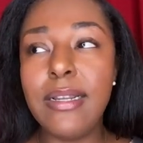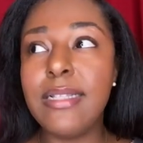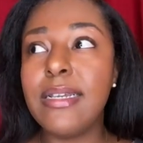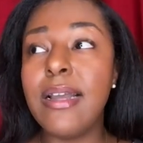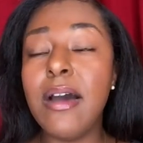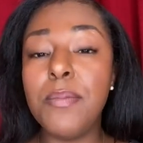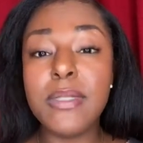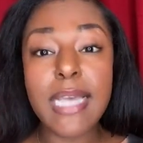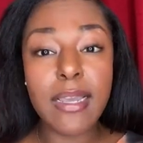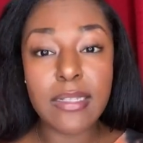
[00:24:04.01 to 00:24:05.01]
It's going to help you
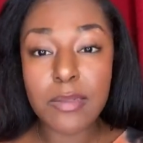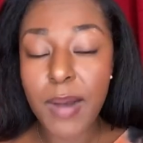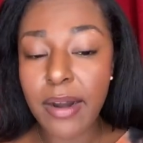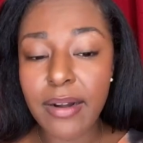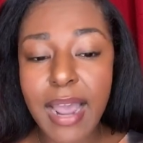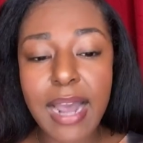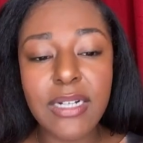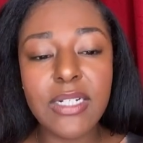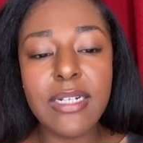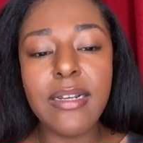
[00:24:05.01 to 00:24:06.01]
take inspired
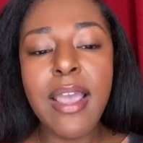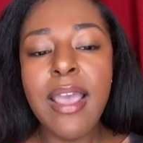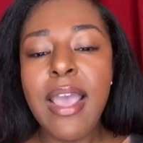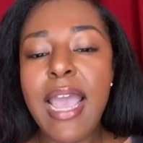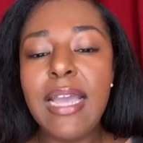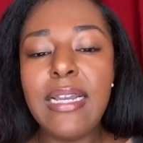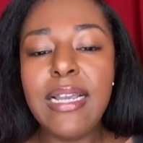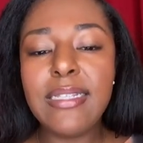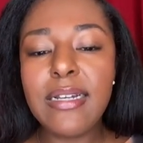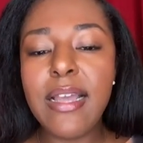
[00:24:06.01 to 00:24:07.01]
action, and
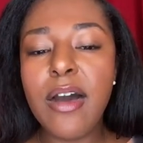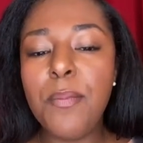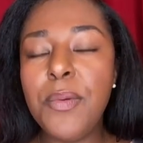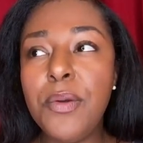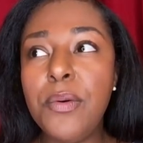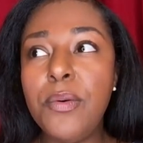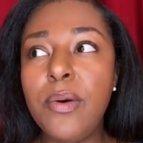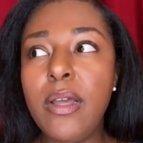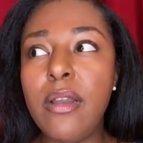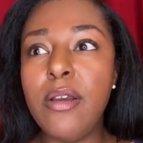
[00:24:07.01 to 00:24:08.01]
it's going to help
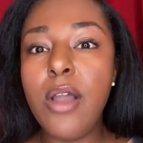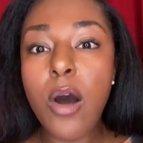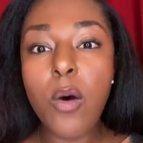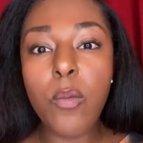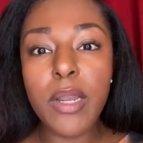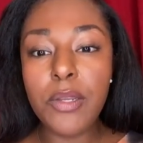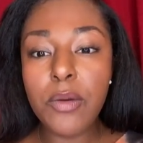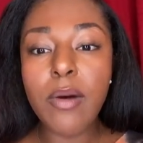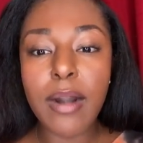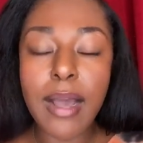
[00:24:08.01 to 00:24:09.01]
you know when
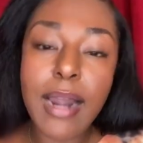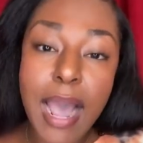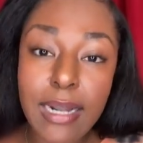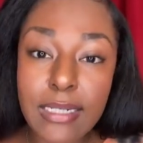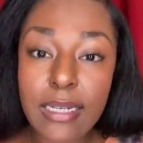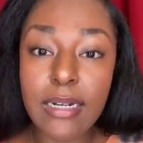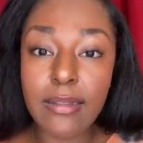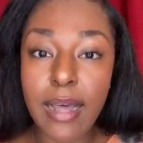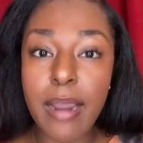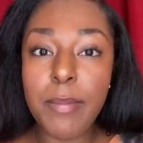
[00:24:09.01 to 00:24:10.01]
you are not acting in
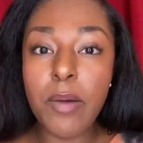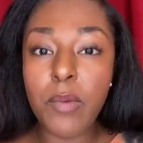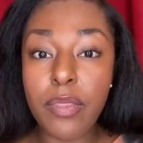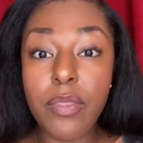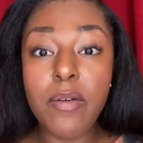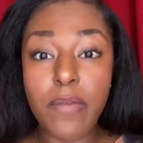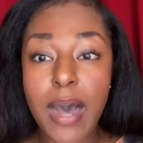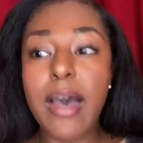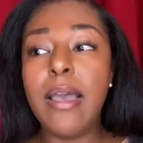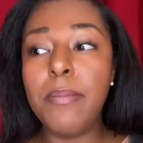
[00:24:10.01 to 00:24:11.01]
alignment with the
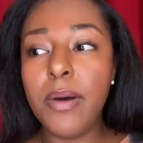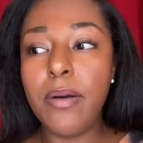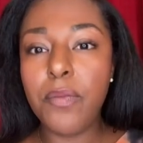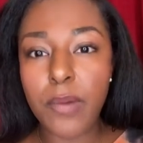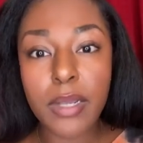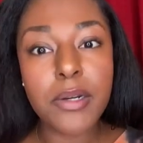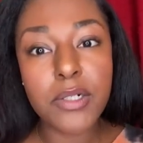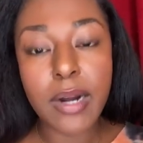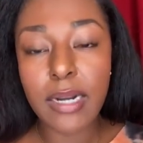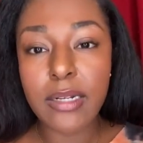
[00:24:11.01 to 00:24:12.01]
vibe of what you're
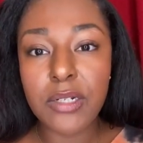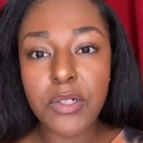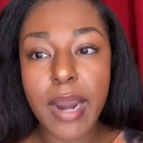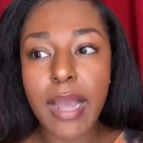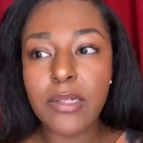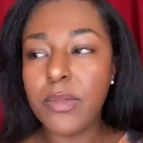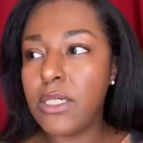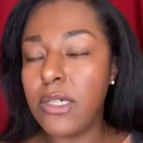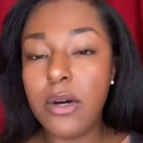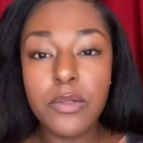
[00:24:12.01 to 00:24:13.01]
trying to attract,
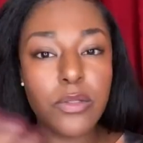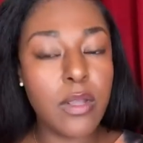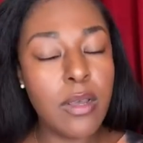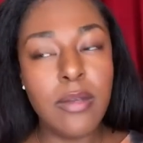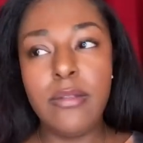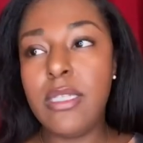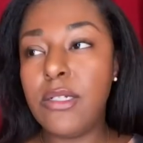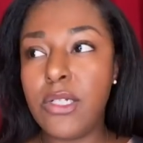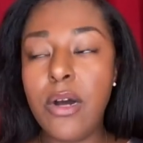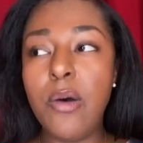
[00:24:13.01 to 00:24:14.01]
which goes to
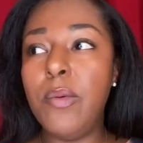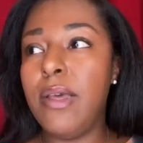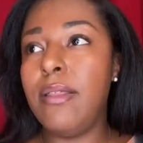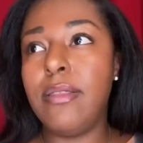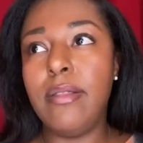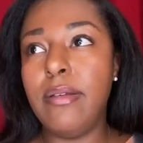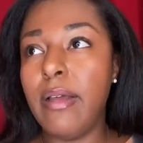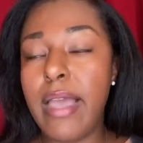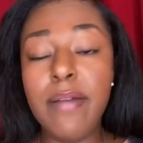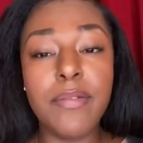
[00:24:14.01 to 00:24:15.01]
show with
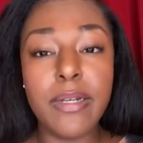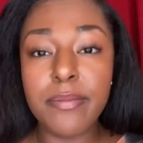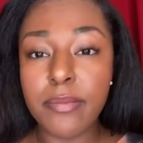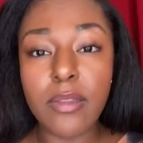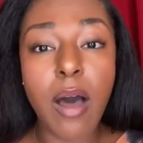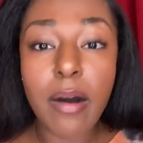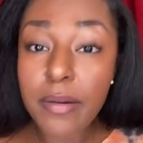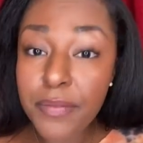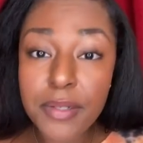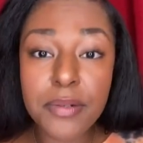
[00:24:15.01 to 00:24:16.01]
every law
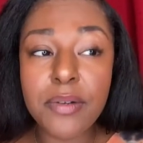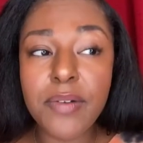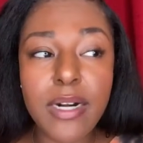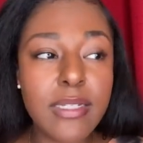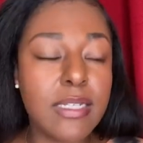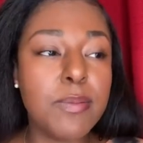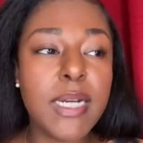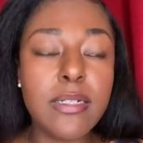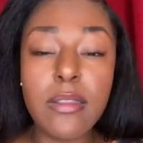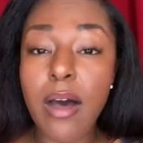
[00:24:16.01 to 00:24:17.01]
of the universe,
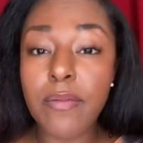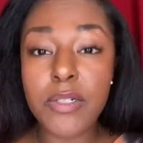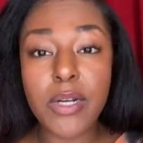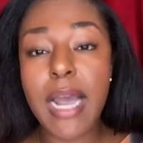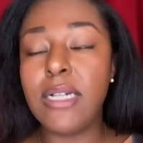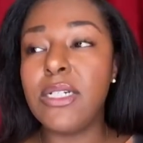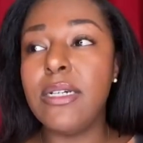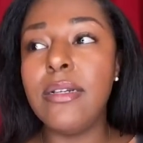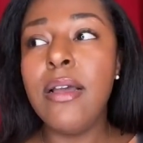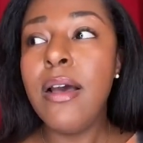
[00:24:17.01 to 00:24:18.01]
especially law of
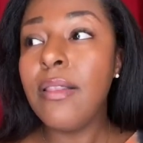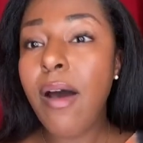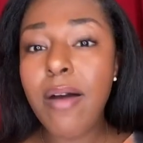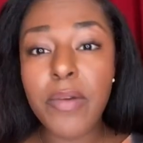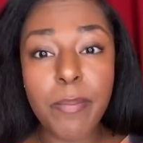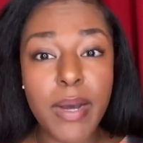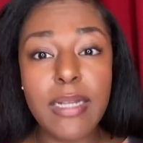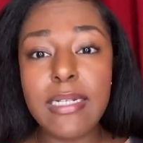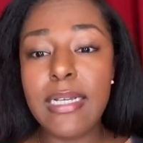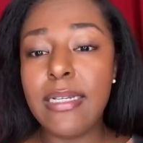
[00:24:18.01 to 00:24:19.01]
attraction, law of
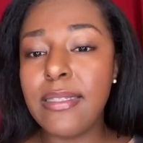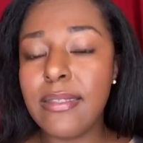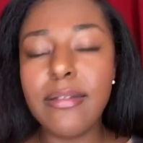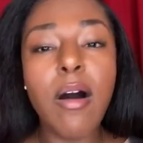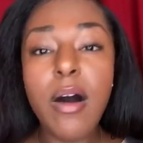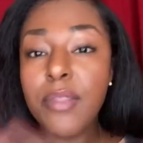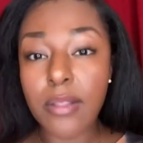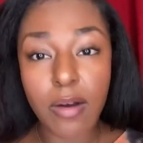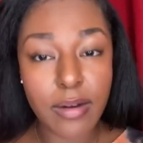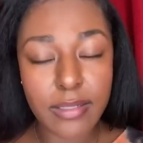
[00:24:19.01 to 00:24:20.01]
abundance, all the
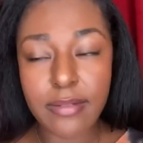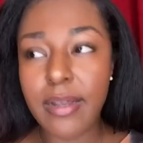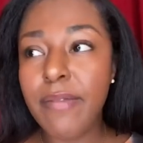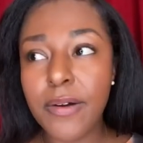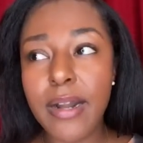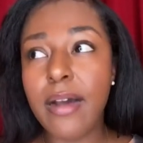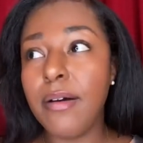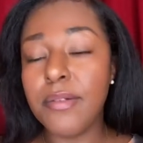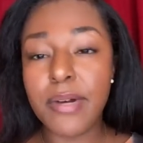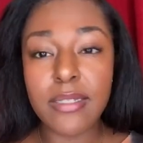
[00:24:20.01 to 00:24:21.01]
laws. I forgot
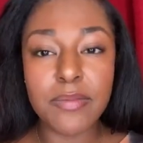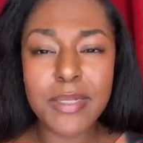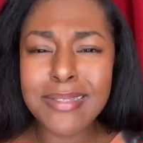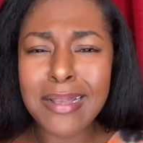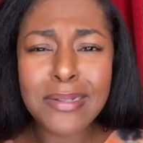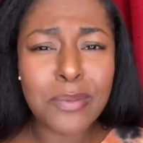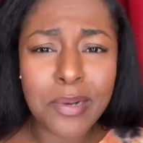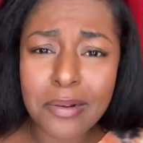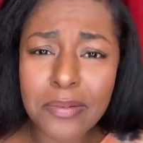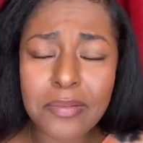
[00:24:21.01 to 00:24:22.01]
all the rest of them. It's like
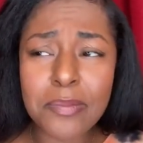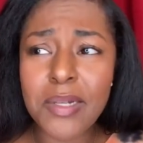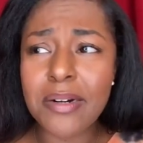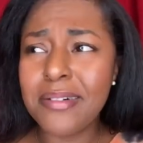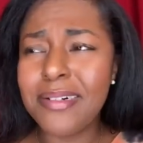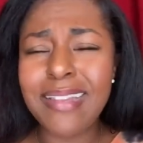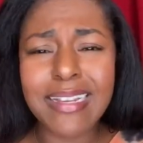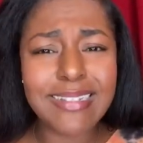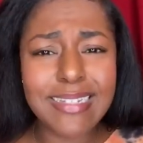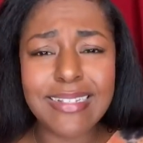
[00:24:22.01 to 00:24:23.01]
12 of them, y'all, or
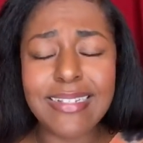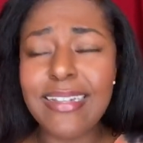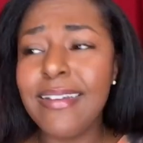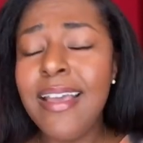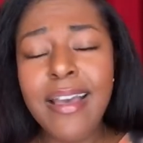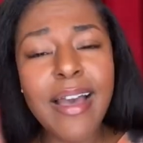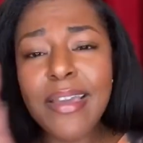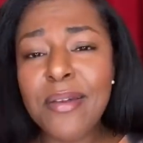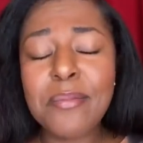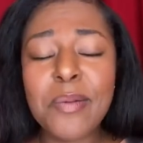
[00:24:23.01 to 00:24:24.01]
like 16. I
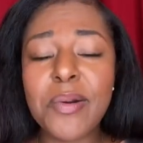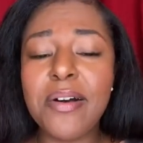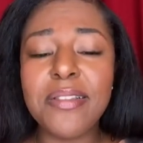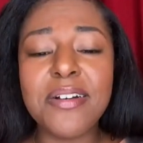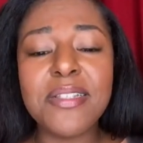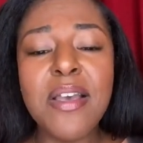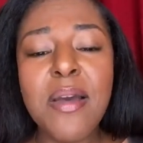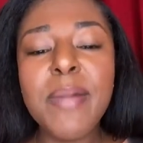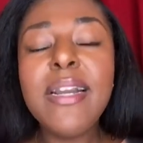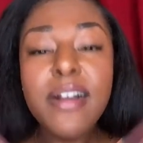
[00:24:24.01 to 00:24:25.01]
can't remember all of those,
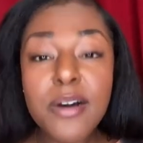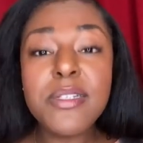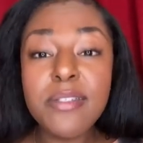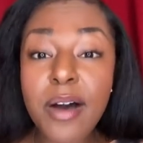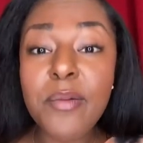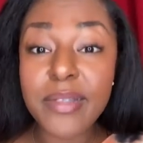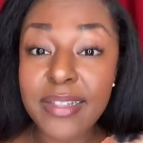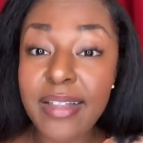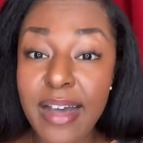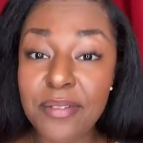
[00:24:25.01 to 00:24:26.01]
but it goes along with
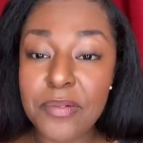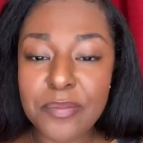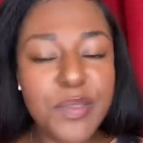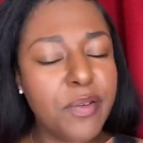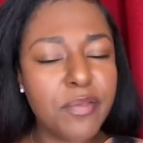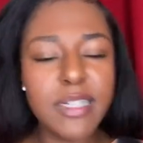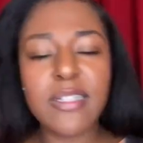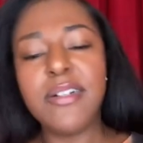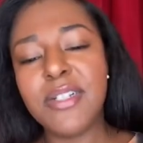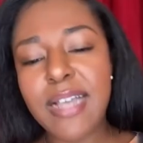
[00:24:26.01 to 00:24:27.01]
a lot of them. You can
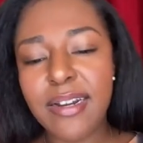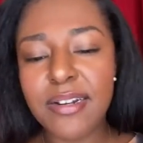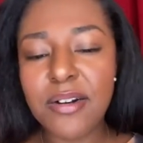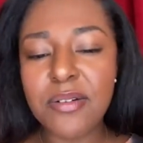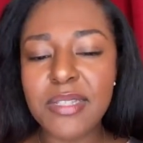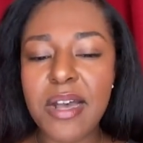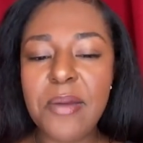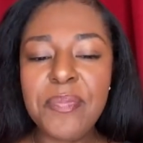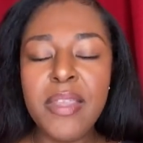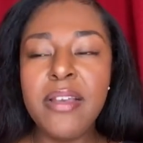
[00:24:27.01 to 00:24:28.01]
research that in your own time.